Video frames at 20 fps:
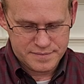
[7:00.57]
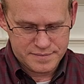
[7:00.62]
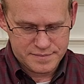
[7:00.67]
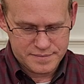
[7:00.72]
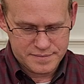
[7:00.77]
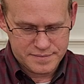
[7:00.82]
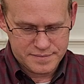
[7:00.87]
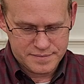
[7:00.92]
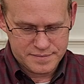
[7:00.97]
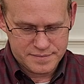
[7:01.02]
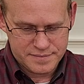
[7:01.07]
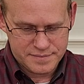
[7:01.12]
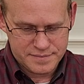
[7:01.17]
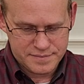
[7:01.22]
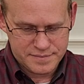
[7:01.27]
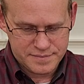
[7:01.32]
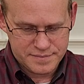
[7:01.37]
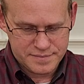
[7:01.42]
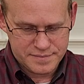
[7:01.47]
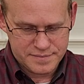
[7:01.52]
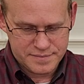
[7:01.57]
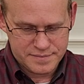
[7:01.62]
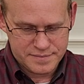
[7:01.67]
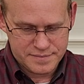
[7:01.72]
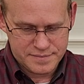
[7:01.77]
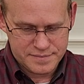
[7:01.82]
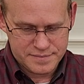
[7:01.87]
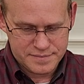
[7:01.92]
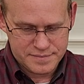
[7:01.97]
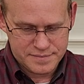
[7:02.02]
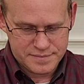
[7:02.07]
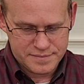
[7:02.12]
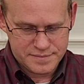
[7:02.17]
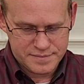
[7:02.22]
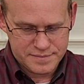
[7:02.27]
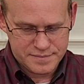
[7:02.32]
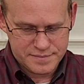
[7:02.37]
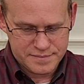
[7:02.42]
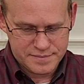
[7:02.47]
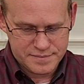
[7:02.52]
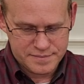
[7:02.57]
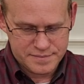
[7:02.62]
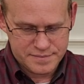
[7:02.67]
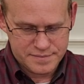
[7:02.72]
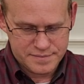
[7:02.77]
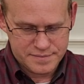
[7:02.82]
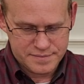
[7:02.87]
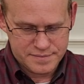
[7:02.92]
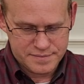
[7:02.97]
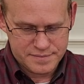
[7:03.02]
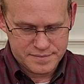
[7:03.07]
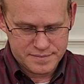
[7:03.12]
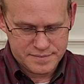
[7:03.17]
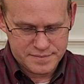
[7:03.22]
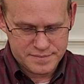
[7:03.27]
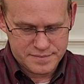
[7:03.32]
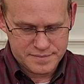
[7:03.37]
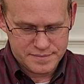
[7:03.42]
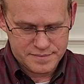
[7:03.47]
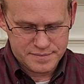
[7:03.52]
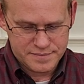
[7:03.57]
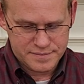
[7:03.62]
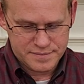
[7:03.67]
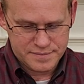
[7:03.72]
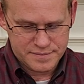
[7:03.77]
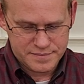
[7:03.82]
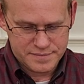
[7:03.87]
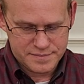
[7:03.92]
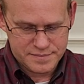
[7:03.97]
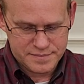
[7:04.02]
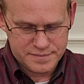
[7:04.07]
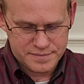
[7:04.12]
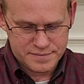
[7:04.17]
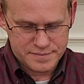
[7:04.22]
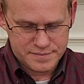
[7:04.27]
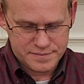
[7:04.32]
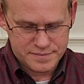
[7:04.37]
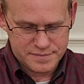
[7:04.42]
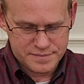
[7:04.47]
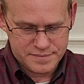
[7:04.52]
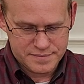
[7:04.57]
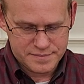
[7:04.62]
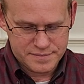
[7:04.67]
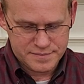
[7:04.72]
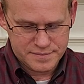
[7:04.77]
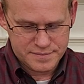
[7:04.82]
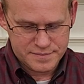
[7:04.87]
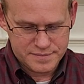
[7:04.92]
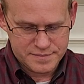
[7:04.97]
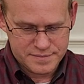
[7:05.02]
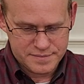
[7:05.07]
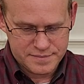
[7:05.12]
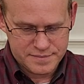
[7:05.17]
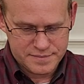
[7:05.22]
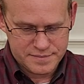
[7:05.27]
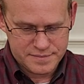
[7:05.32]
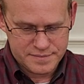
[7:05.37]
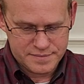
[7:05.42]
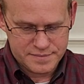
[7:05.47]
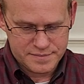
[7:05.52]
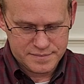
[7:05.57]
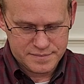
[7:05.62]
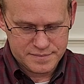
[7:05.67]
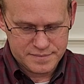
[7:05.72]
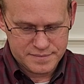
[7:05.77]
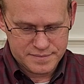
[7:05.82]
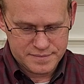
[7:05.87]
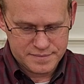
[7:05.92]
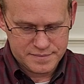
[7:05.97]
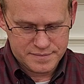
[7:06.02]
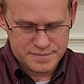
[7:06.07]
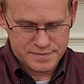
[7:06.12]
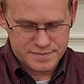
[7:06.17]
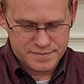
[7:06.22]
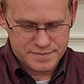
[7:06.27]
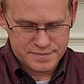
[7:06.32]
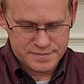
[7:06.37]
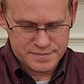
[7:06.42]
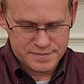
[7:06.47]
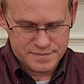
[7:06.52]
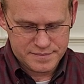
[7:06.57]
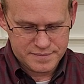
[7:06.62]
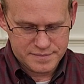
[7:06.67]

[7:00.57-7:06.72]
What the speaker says: (silent)